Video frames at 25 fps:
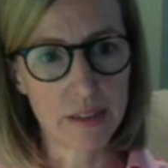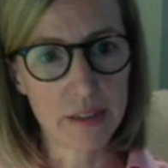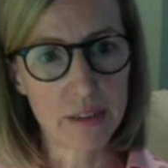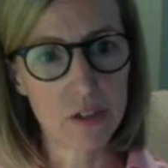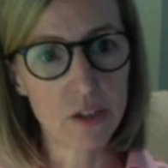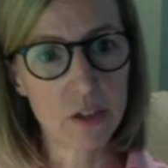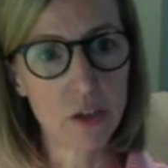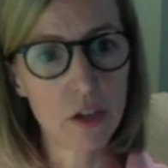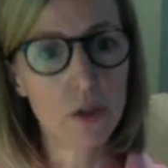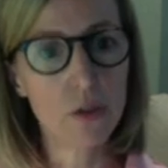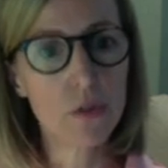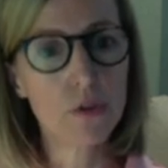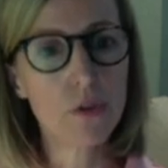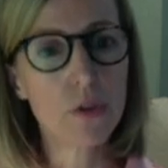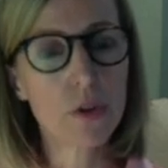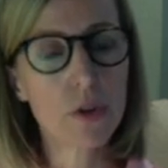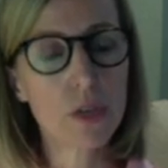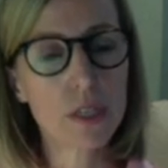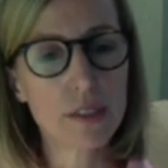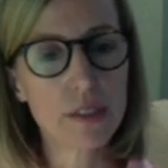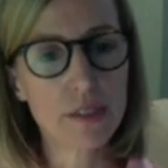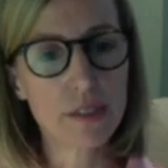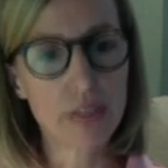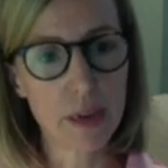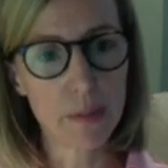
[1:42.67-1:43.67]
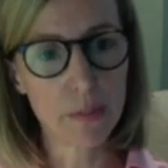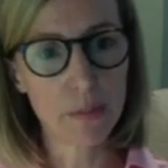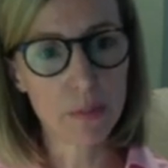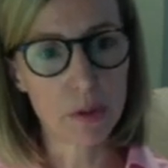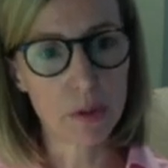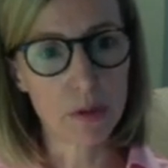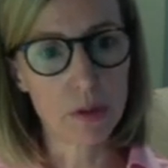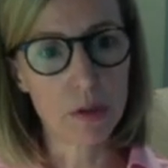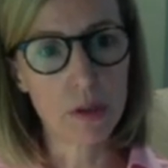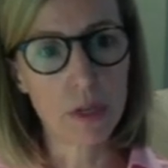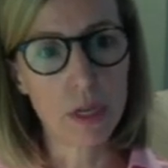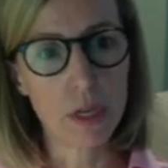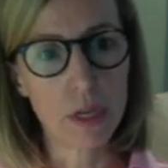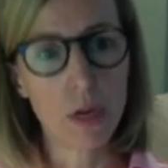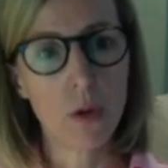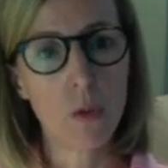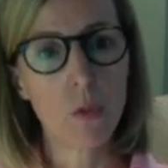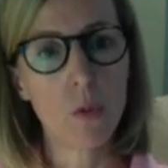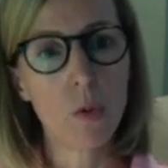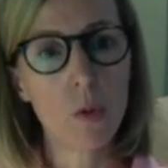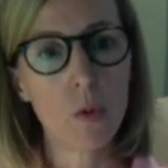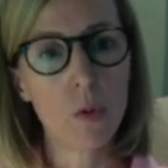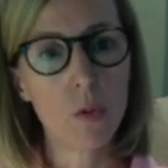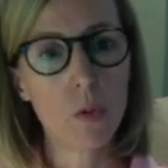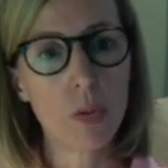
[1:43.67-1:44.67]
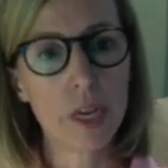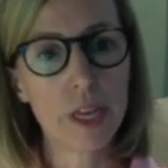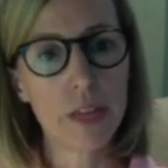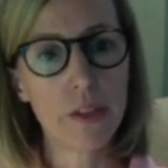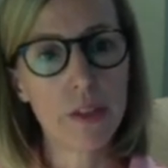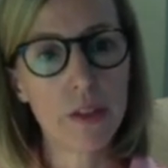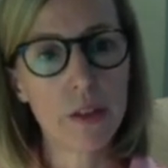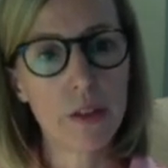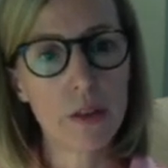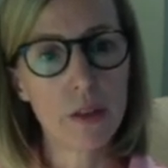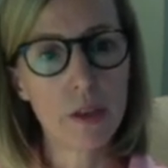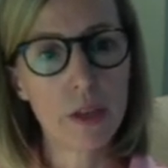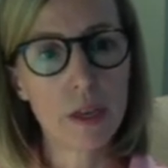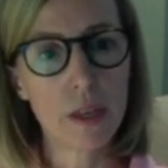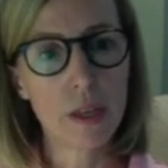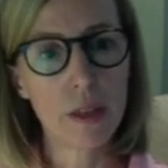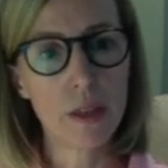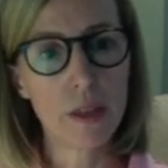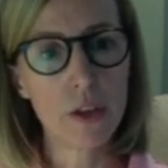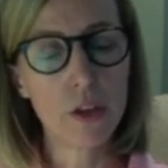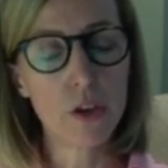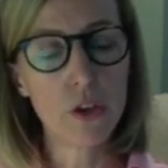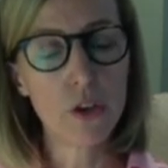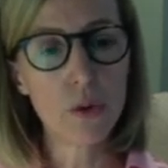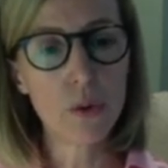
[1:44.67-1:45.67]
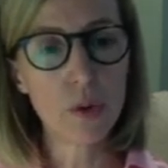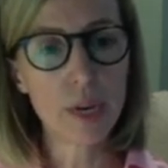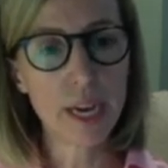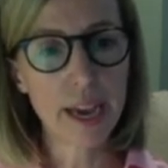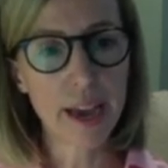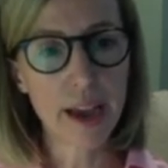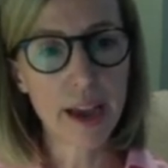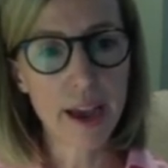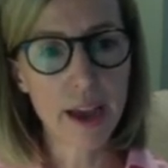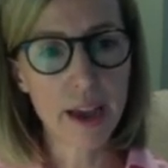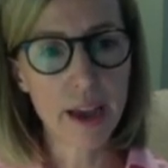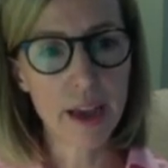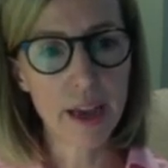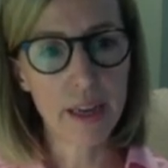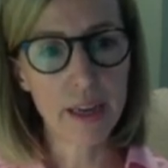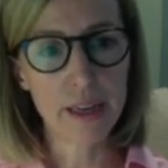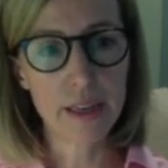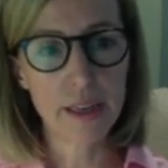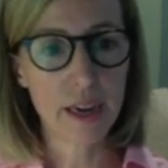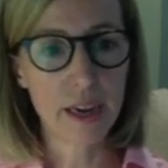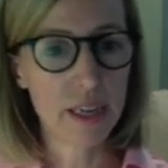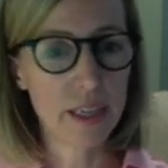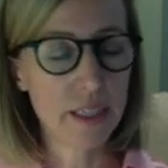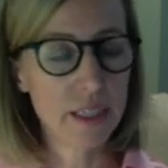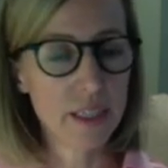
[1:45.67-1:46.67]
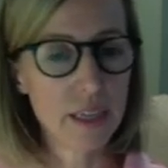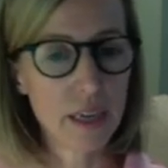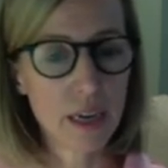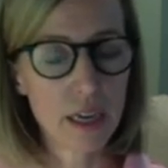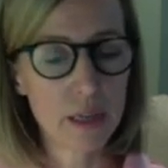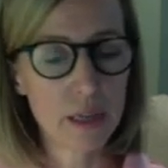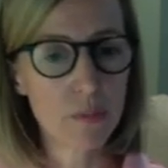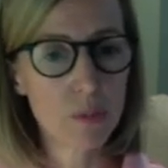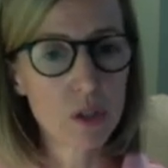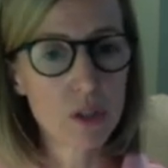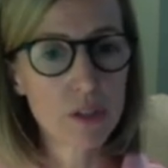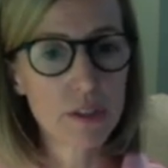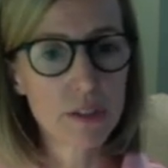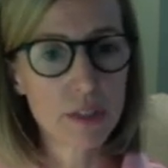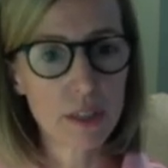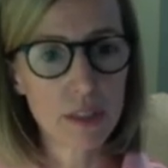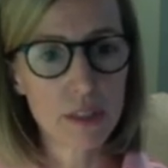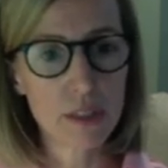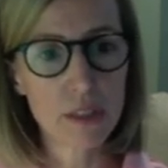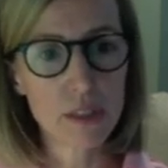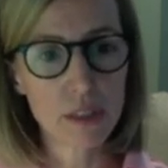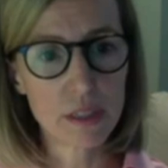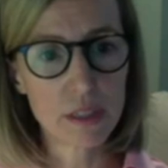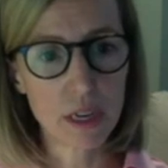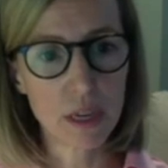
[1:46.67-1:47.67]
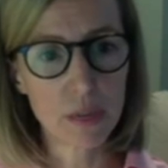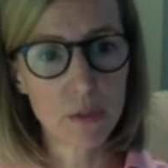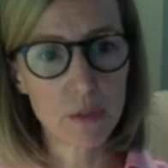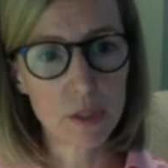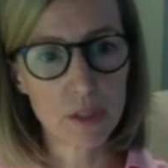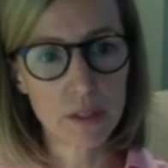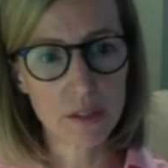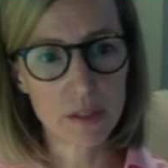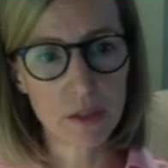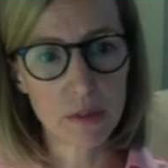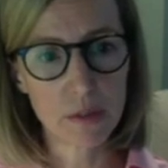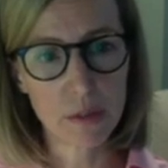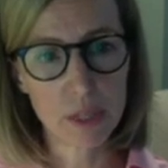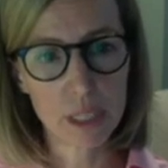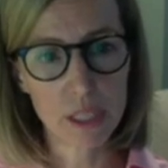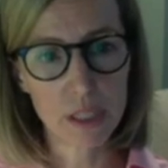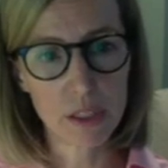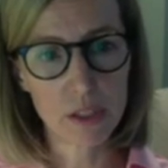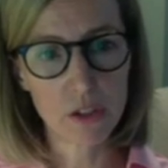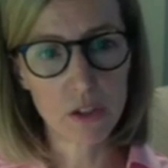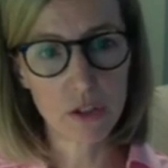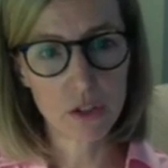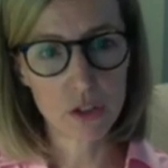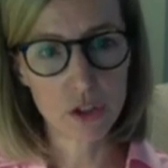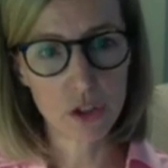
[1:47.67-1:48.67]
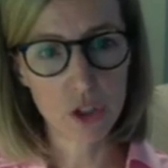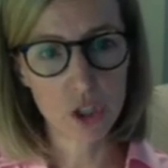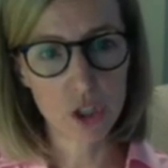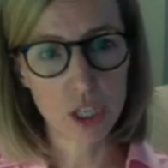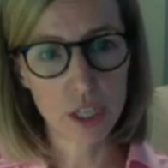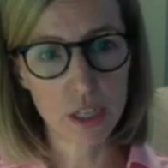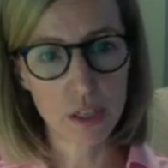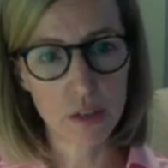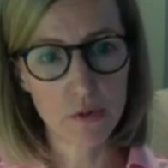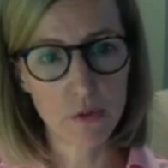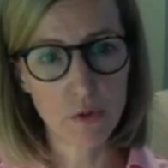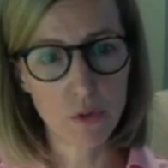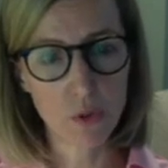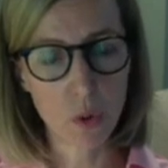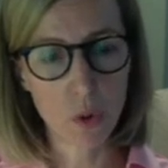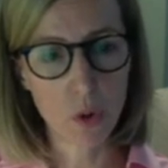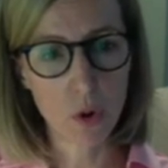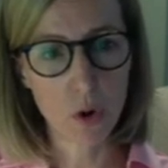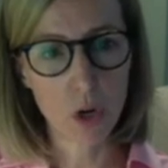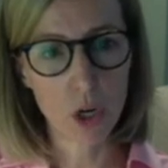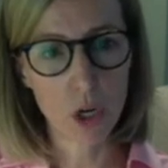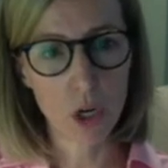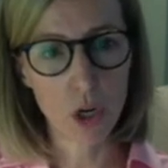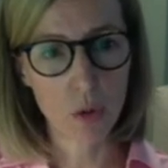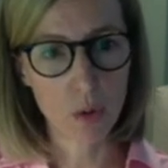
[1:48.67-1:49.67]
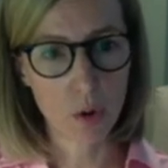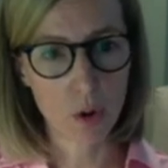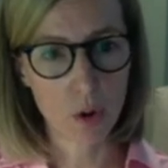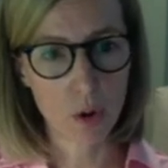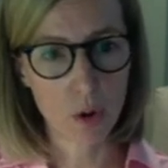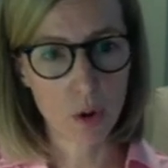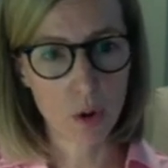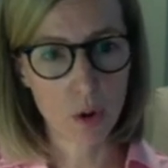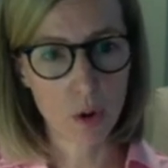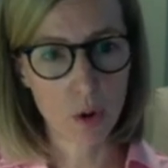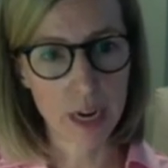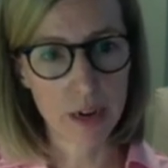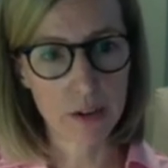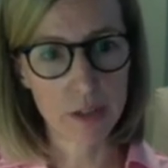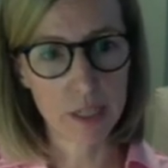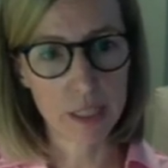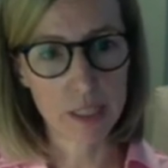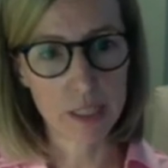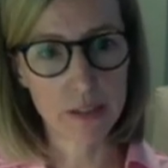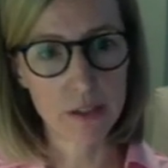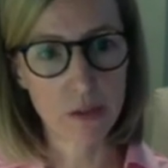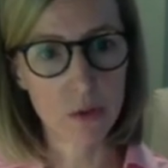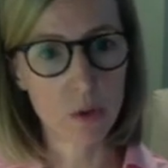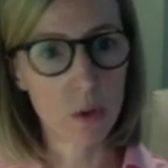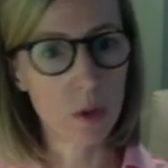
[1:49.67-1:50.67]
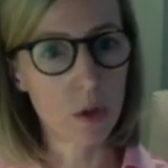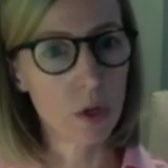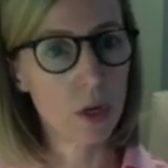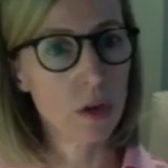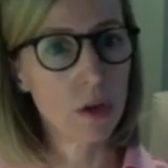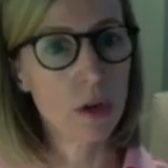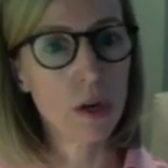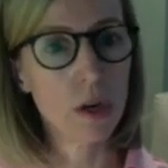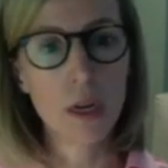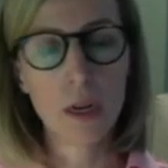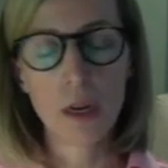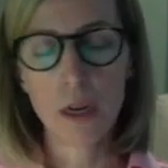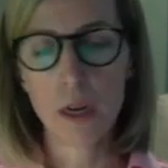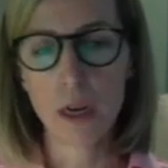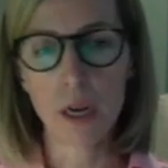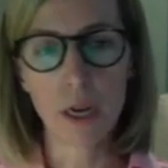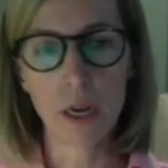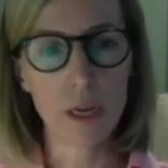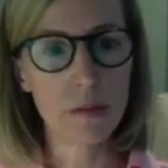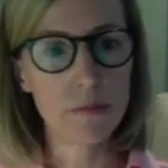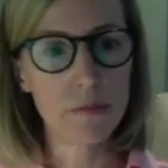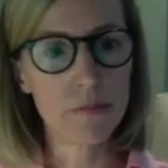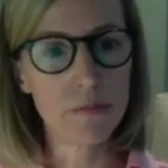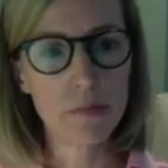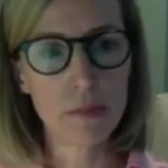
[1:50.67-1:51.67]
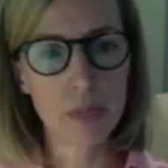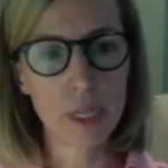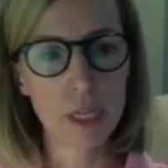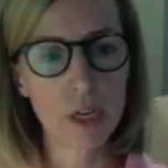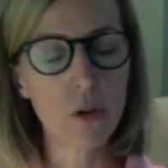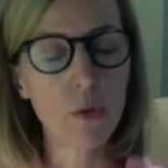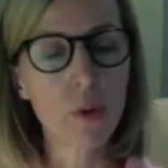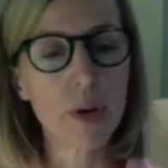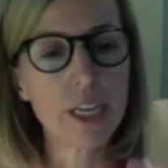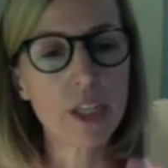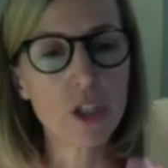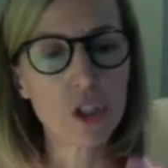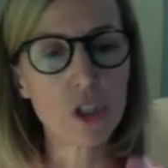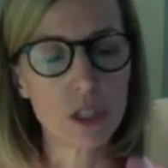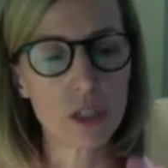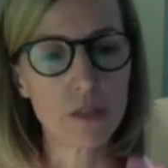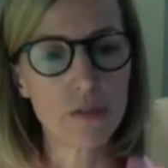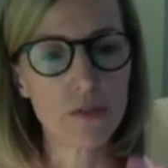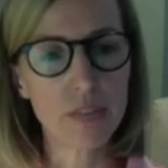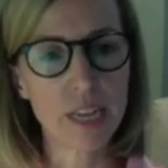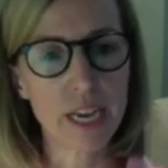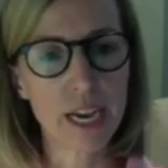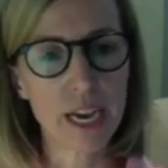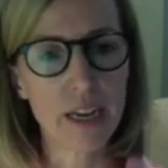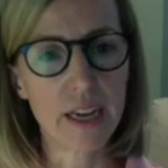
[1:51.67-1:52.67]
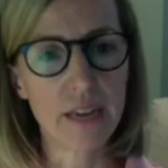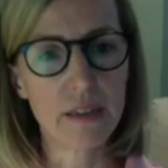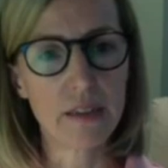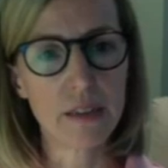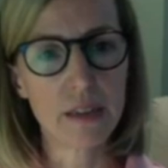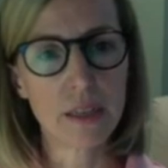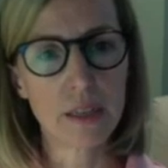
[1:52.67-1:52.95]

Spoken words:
So for example, when in the UK, 99% of the time when somebody is searching for coronavirus or an iteration of that,